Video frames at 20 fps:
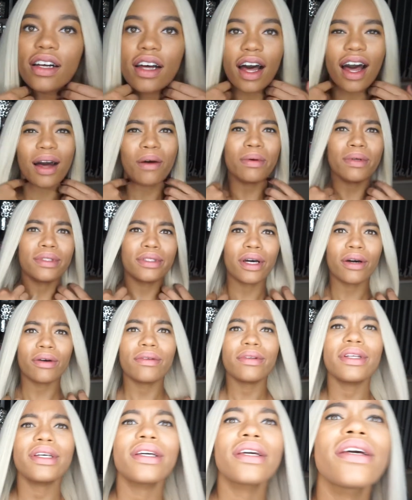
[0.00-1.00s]
I will
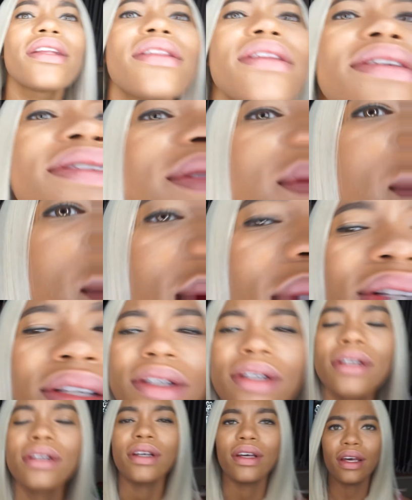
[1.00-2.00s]
totally get this
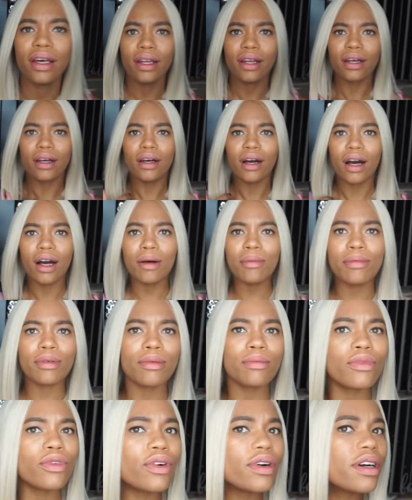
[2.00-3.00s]
in a couple
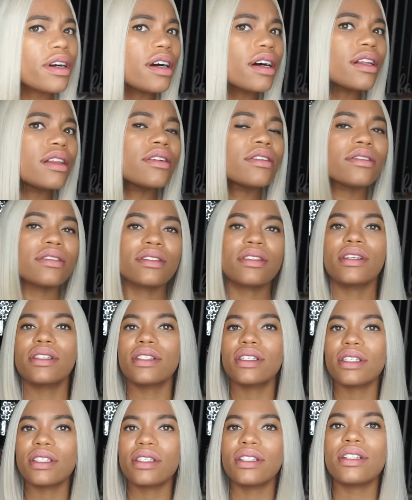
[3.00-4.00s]
more colors because
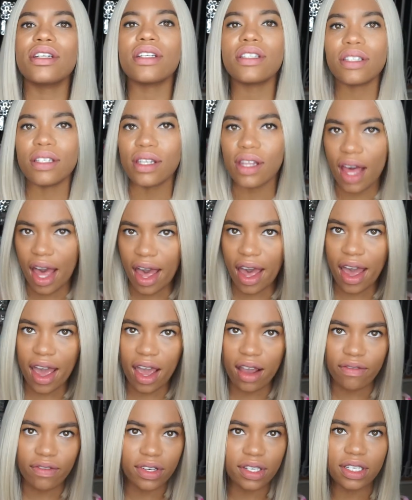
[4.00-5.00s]
it's just that
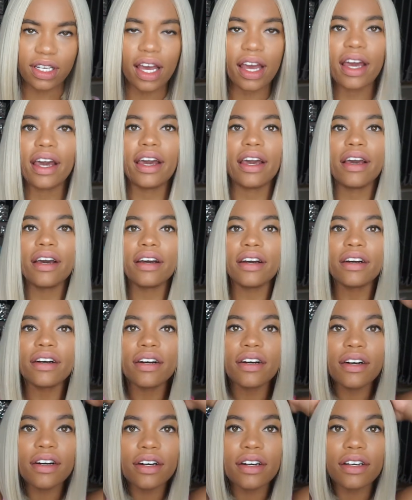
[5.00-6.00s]
everyday
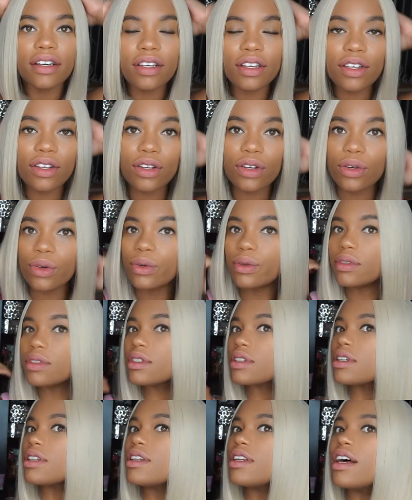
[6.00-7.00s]

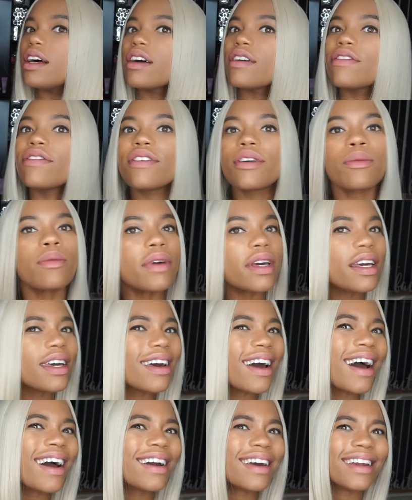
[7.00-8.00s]
cute look for me.
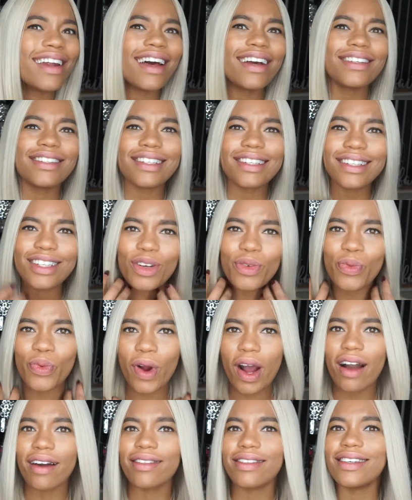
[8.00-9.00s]
I can actually
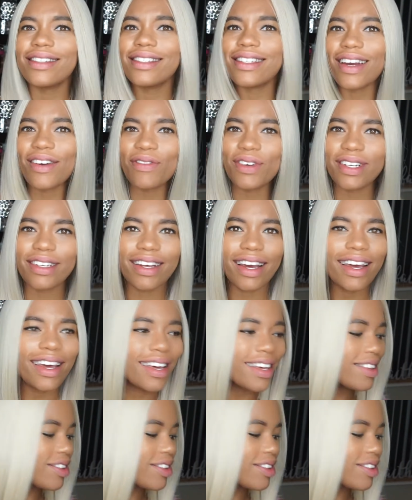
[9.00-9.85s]
rock this every day.